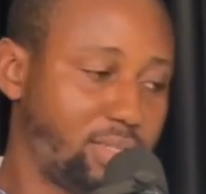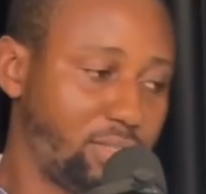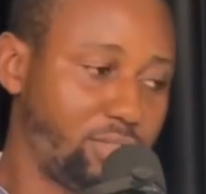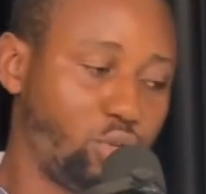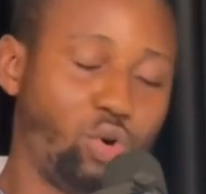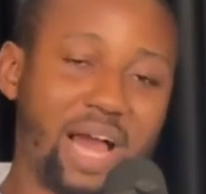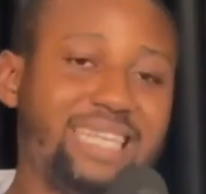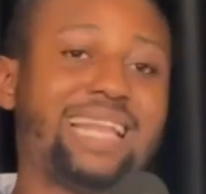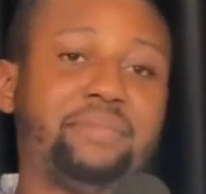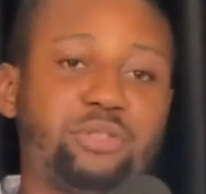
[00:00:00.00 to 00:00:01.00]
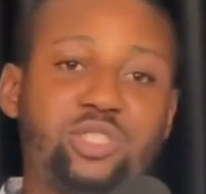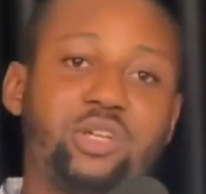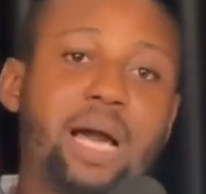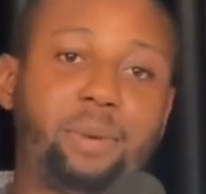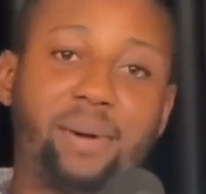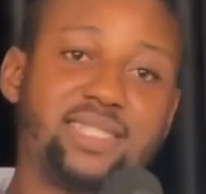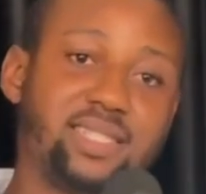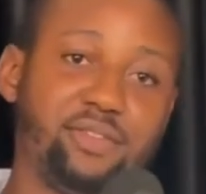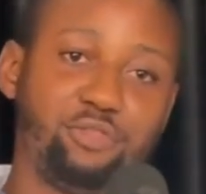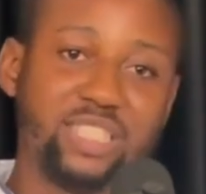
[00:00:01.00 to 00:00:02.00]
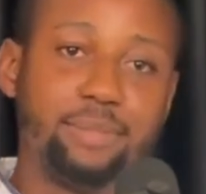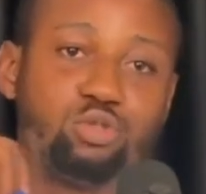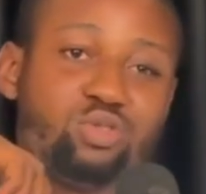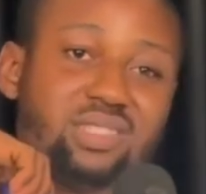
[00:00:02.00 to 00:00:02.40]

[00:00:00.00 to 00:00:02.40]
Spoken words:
anytime that you sell that property, for them to